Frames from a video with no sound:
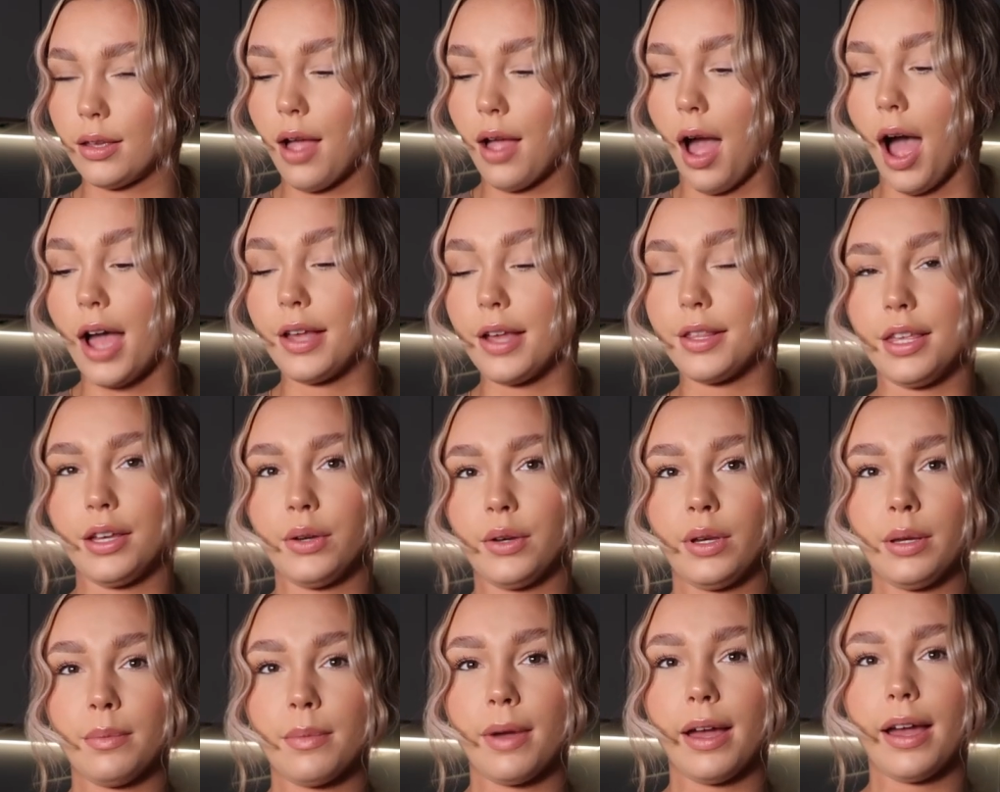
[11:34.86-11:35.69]
I
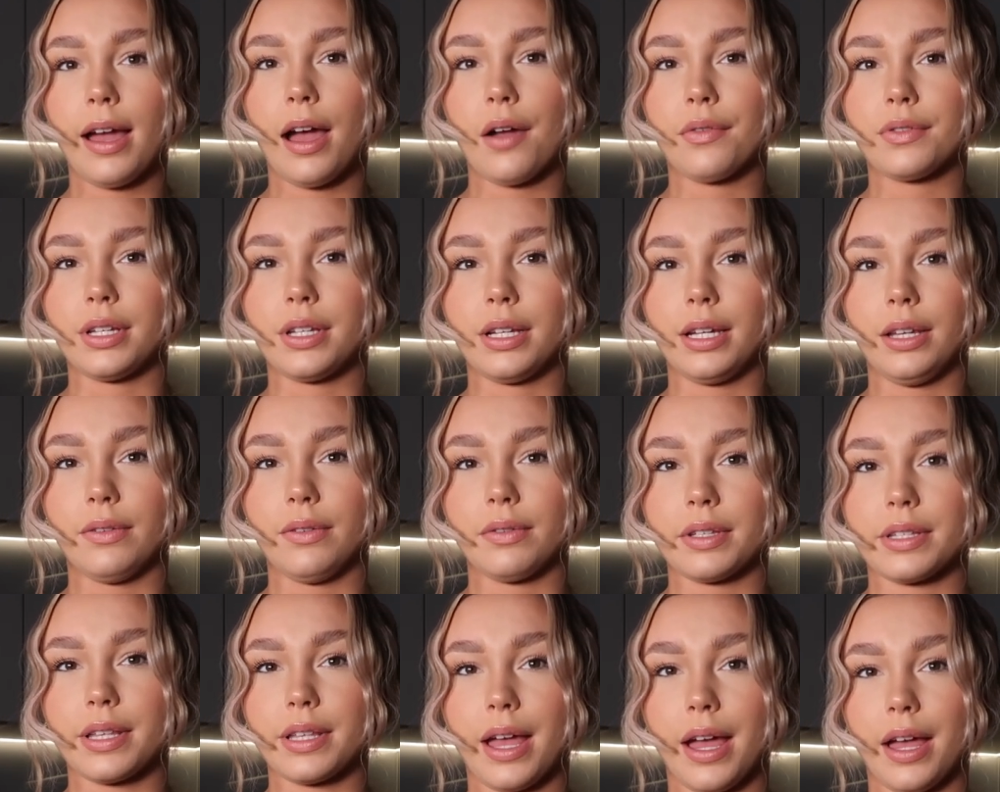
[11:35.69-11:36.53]
think we might have to leave
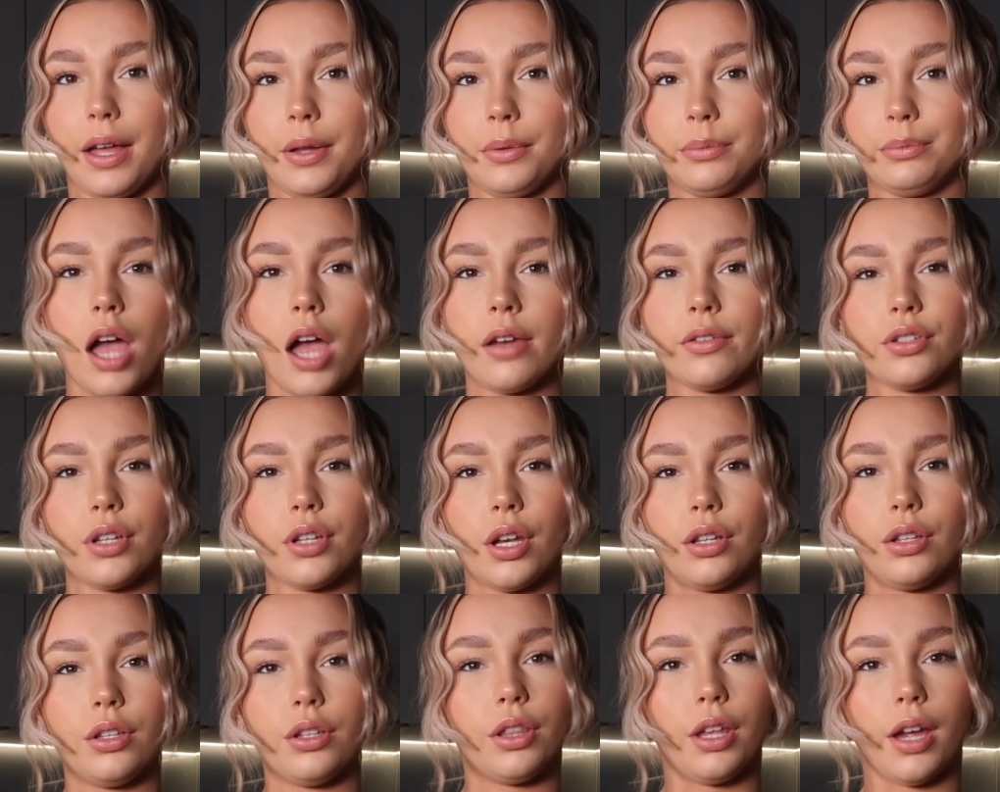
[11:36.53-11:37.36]
this here. I've
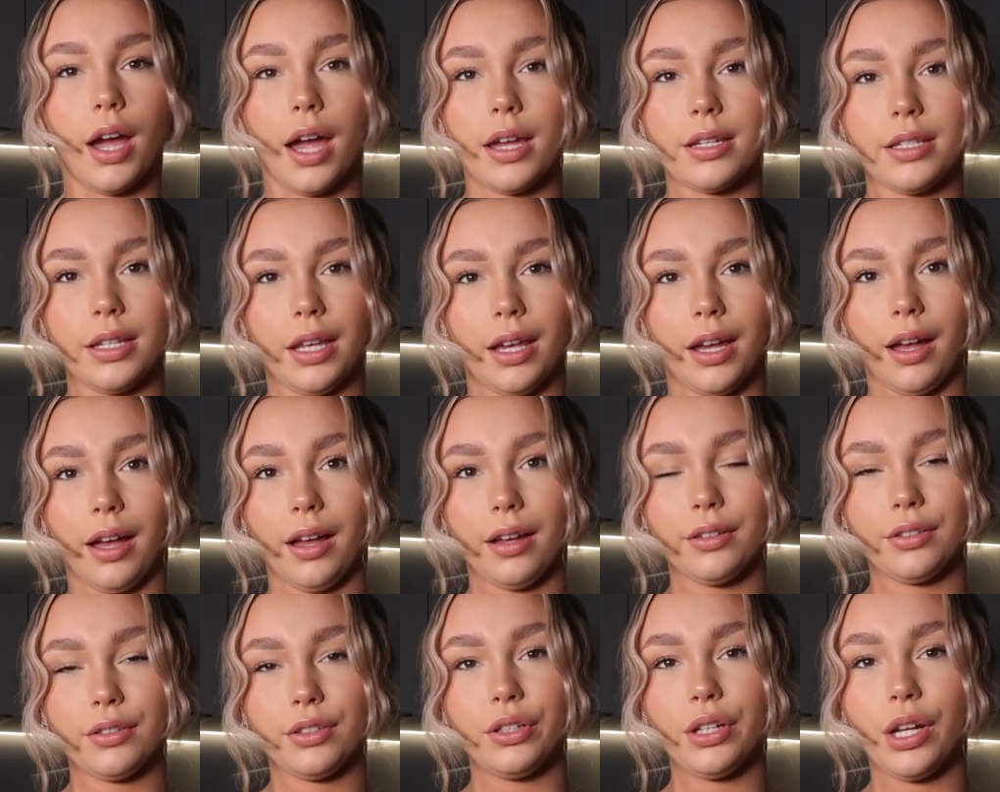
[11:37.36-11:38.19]
shown you the
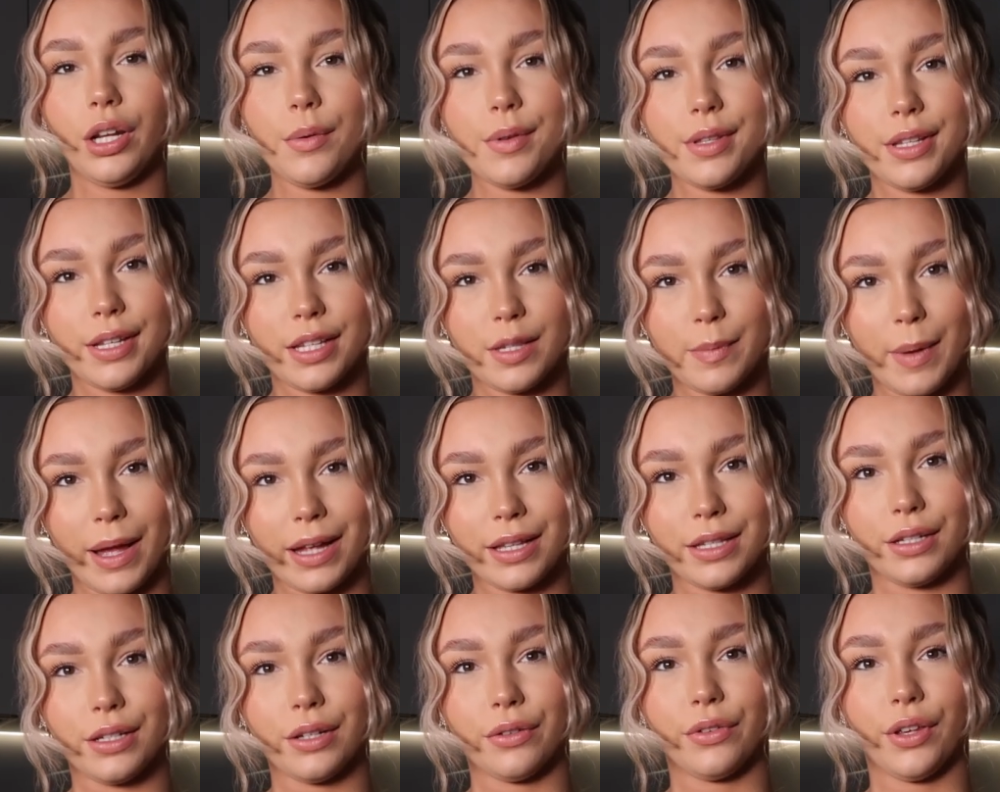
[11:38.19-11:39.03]
idea. You know what's
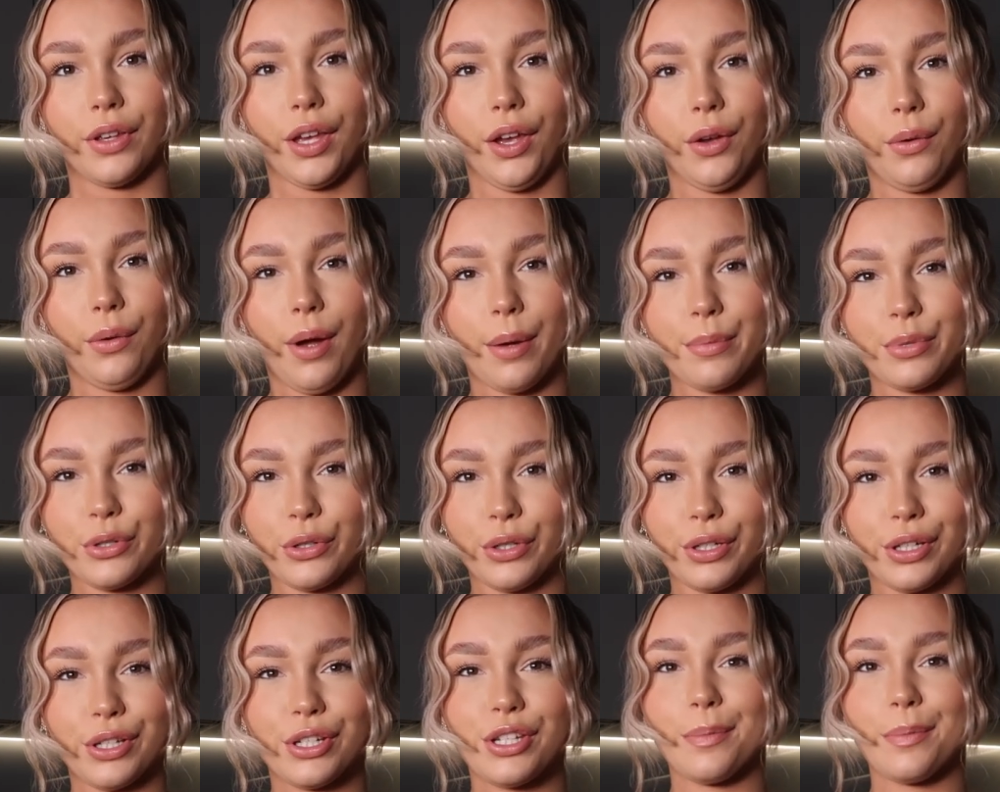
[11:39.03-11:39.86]
expected of you. I'm sure
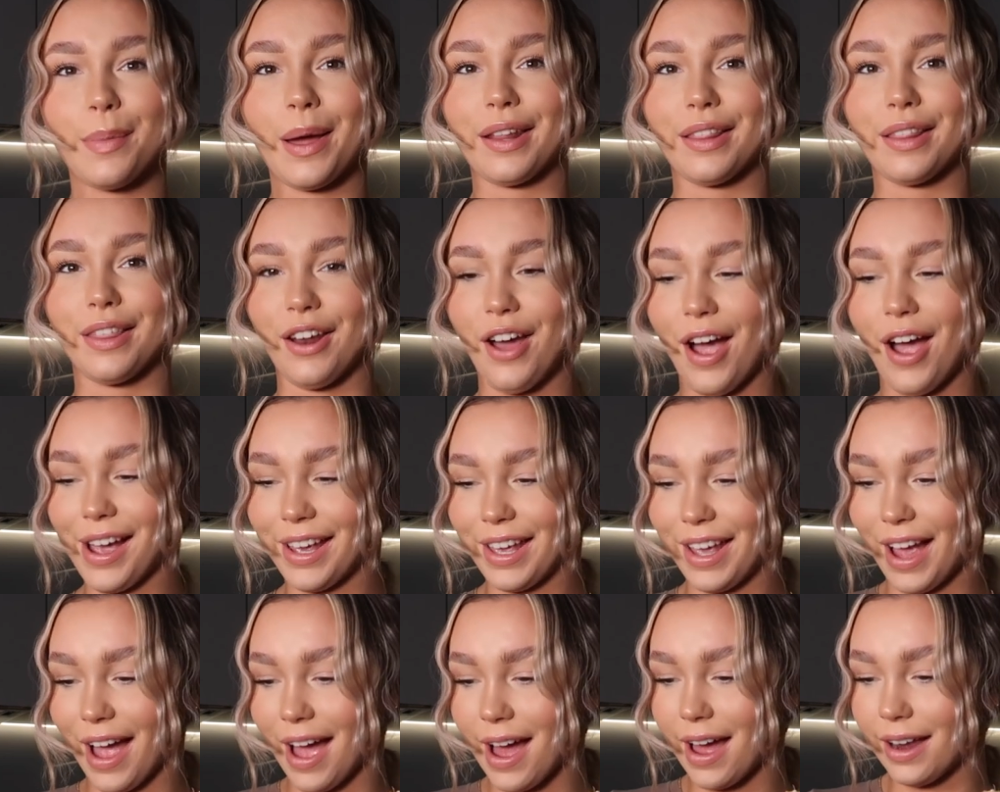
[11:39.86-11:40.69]
you can do better than I
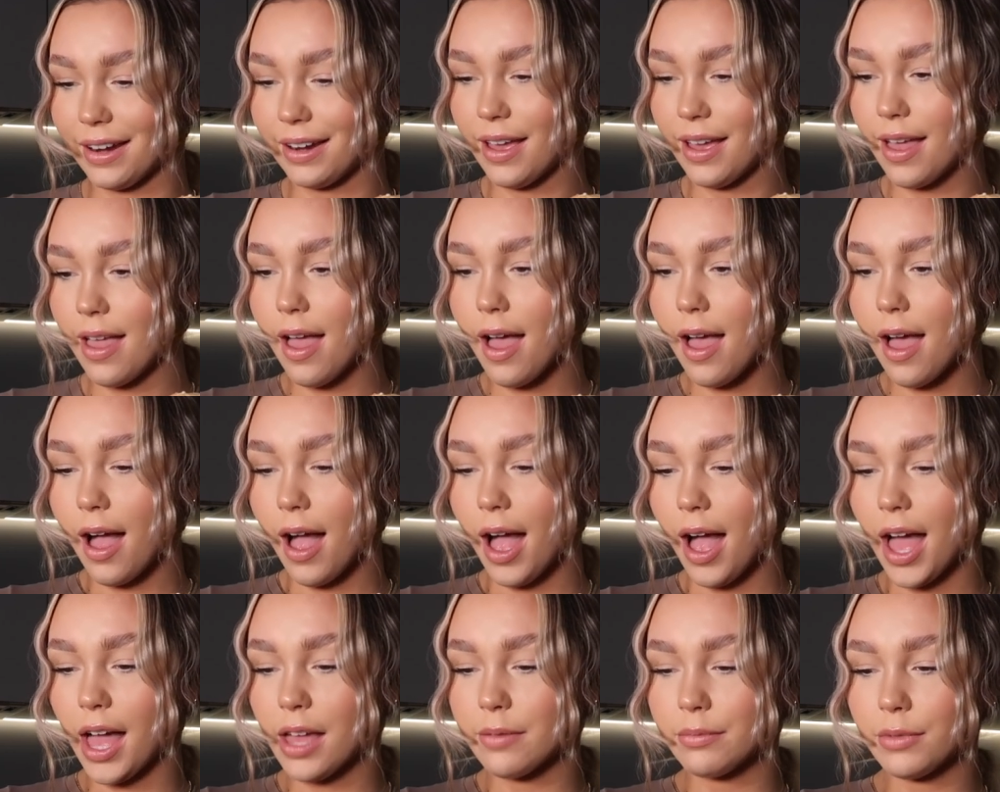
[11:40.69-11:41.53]

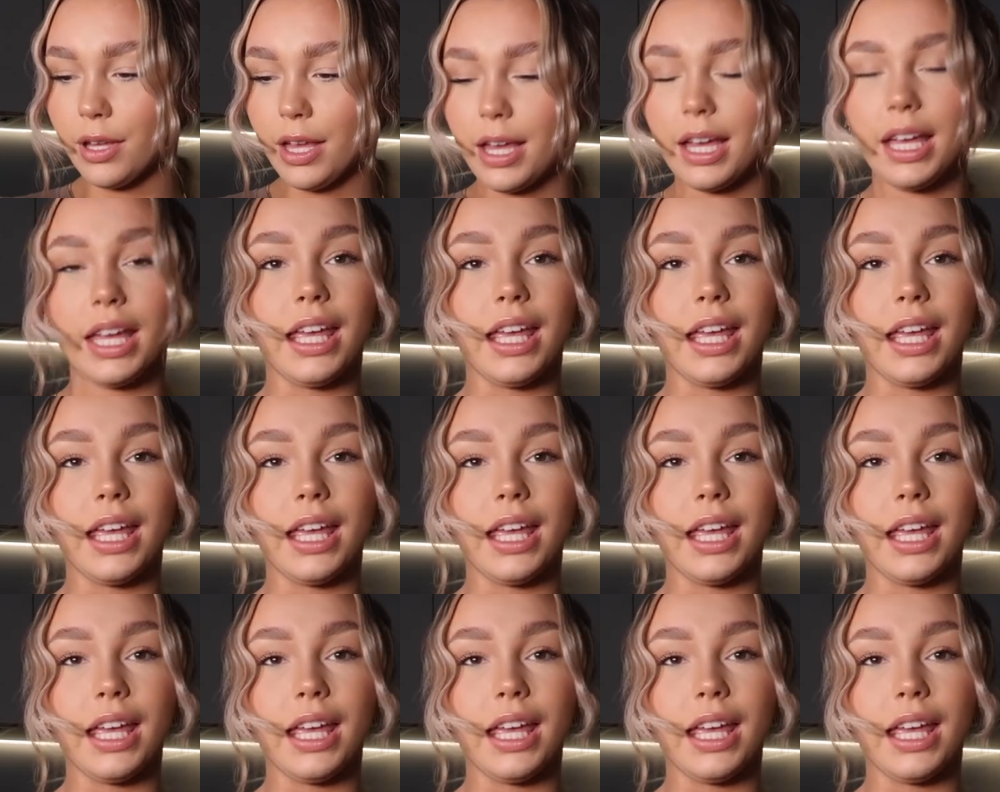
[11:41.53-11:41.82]
can.